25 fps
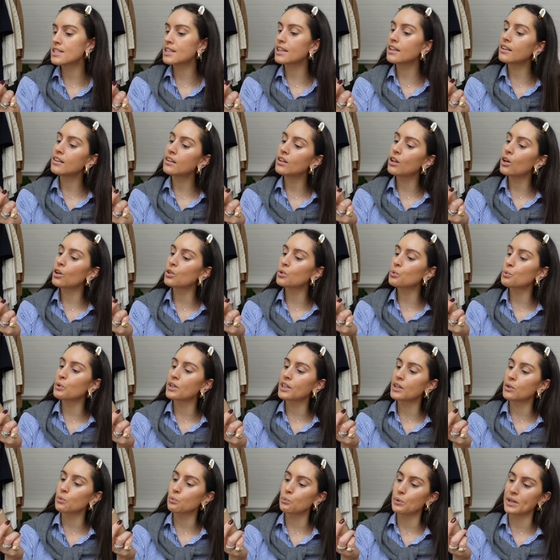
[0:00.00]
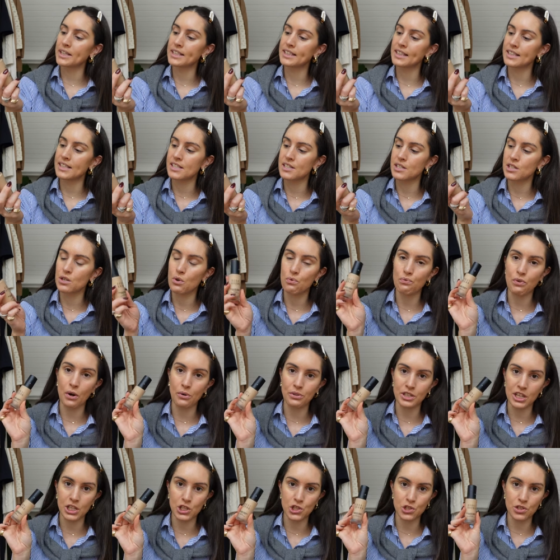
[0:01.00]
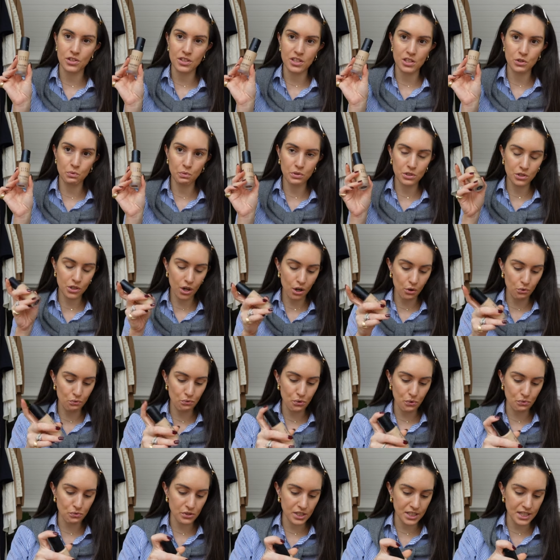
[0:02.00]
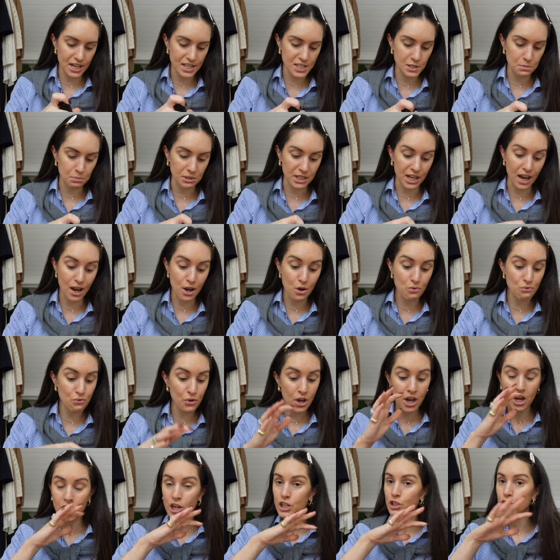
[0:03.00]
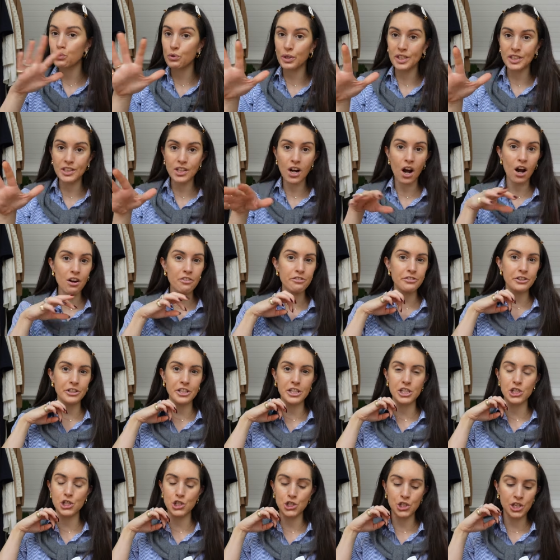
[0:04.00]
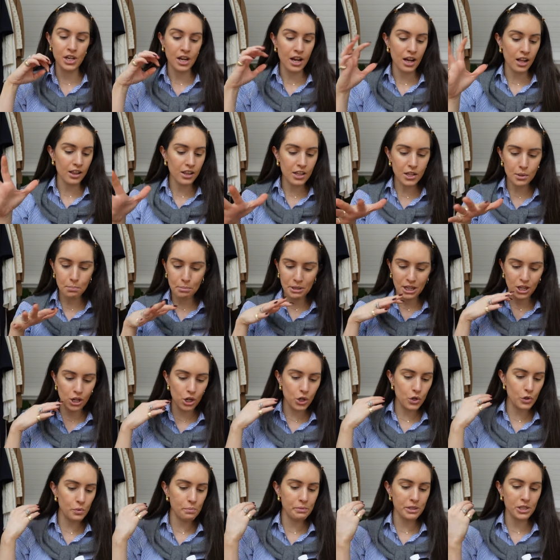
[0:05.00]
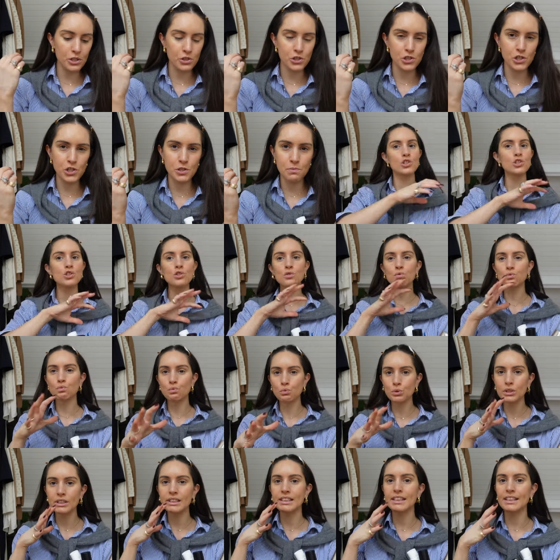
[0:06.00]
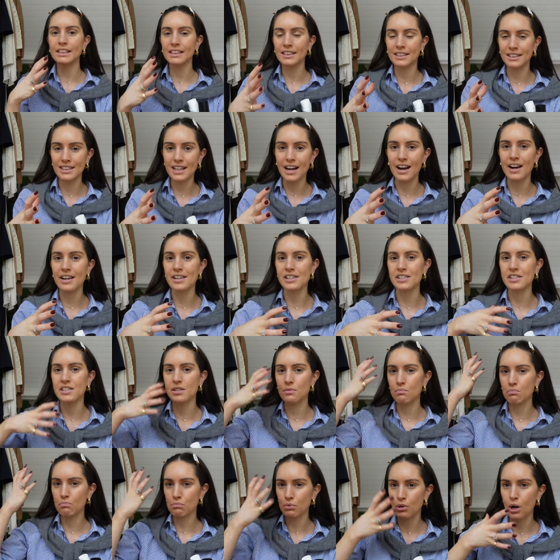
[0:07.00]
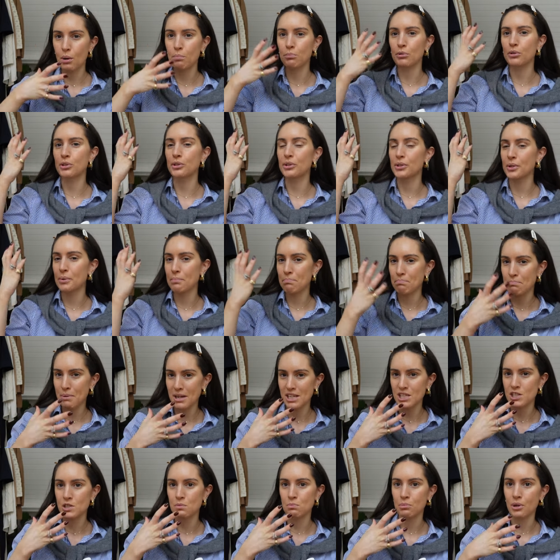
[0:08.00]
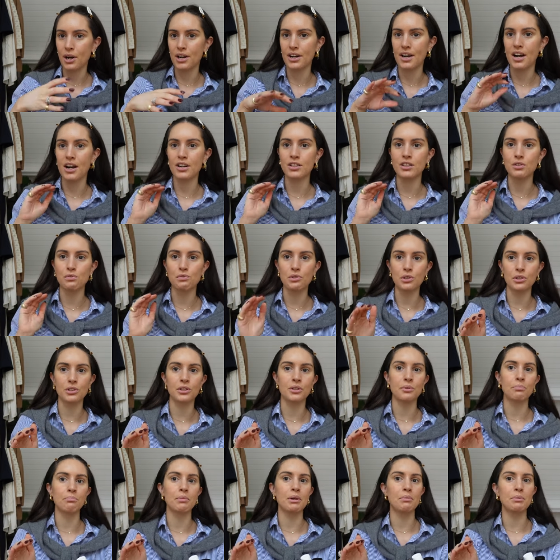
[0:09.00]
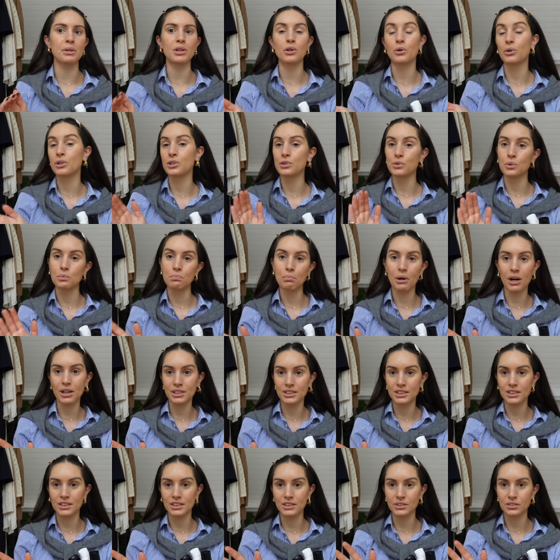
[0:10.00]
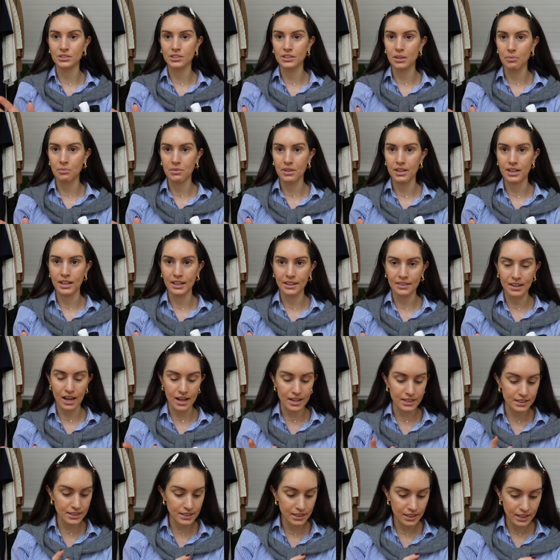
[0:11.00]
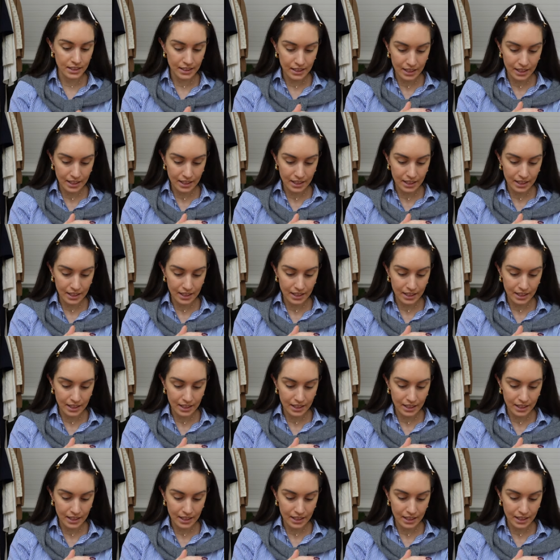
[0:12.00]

Skin Longwear Weightless Foundation. This was got 15 SPF, great coverage, a little bit luminous, just a really nice proper base product if you're maybe going to a party or something like that